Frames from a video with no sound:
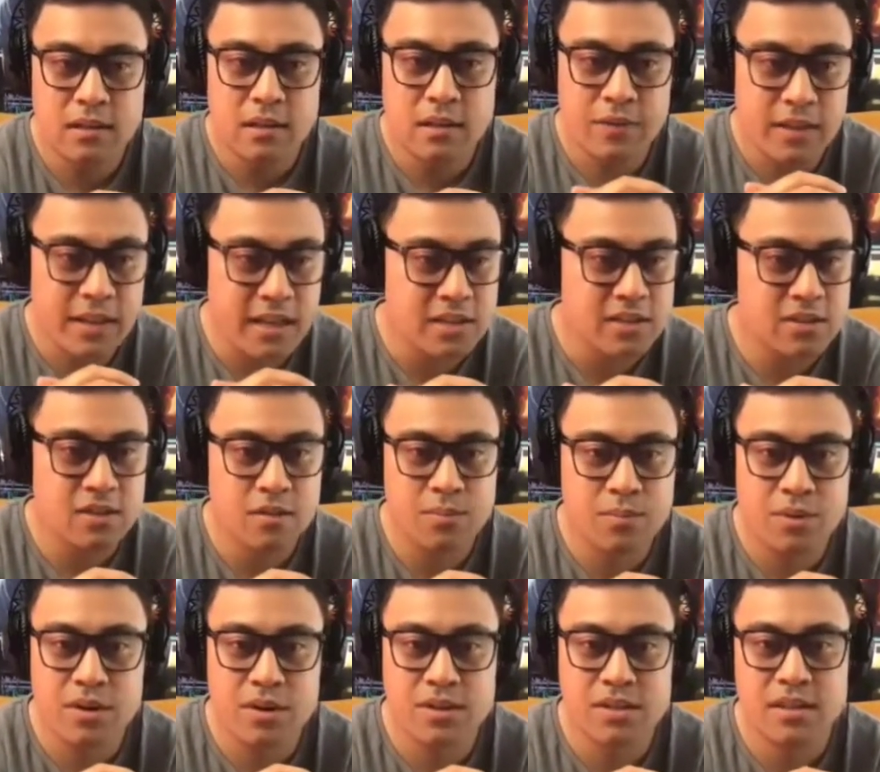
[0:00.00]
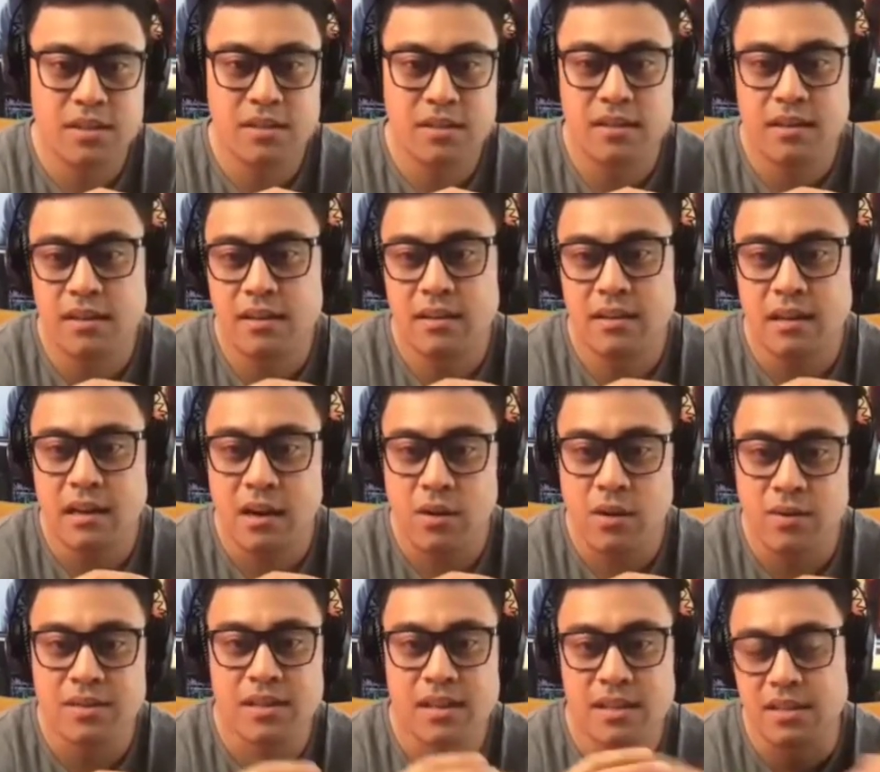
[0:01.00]
if you're that sort of person, then I
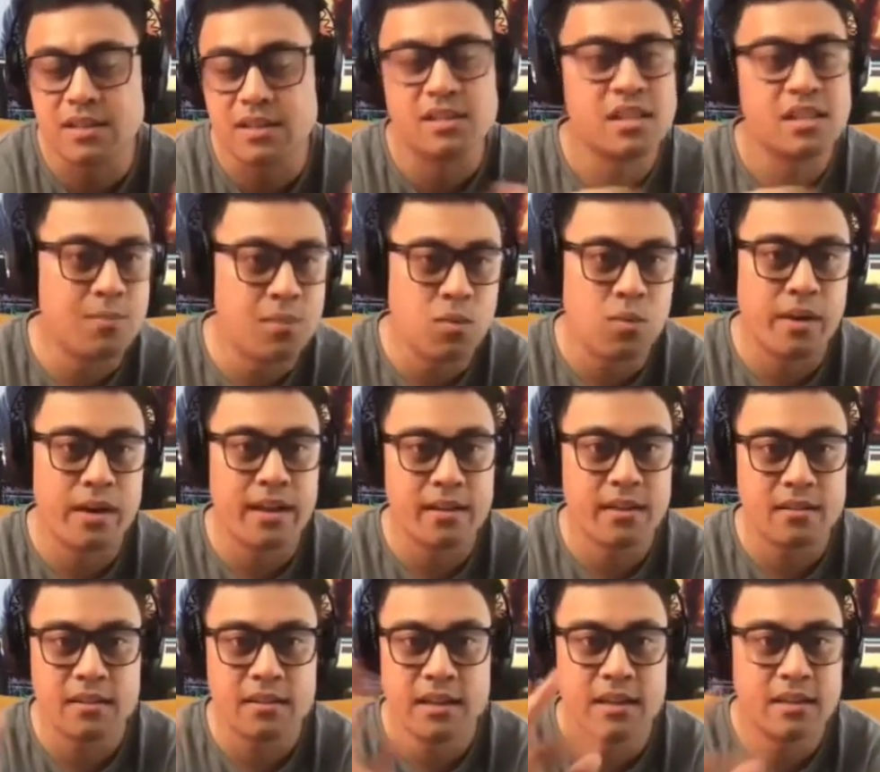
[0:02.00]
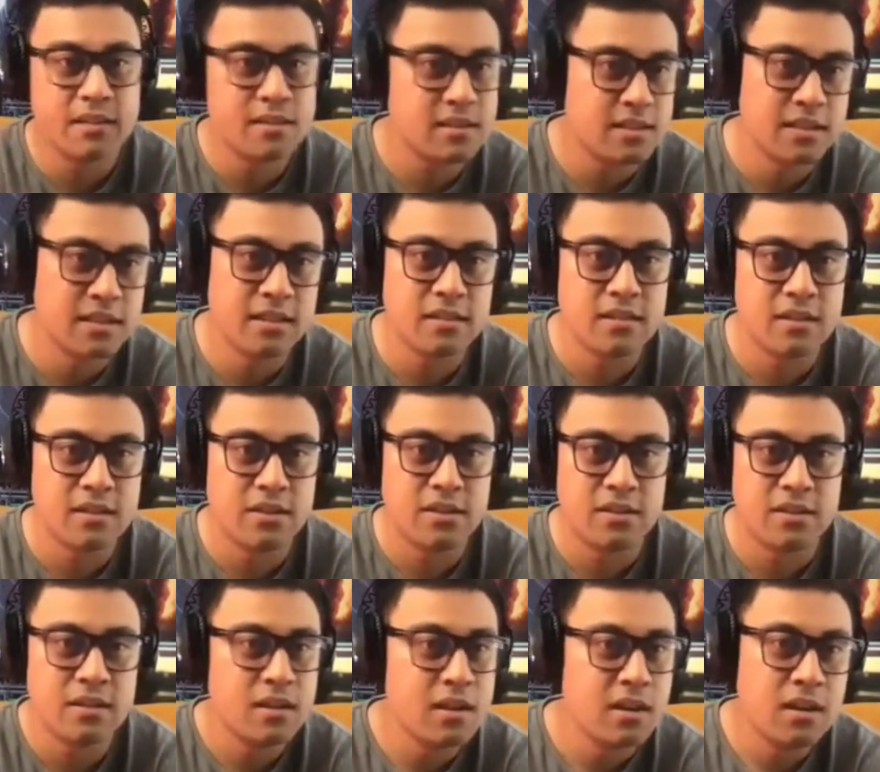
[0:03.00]
always say just step away, let it sit, you know,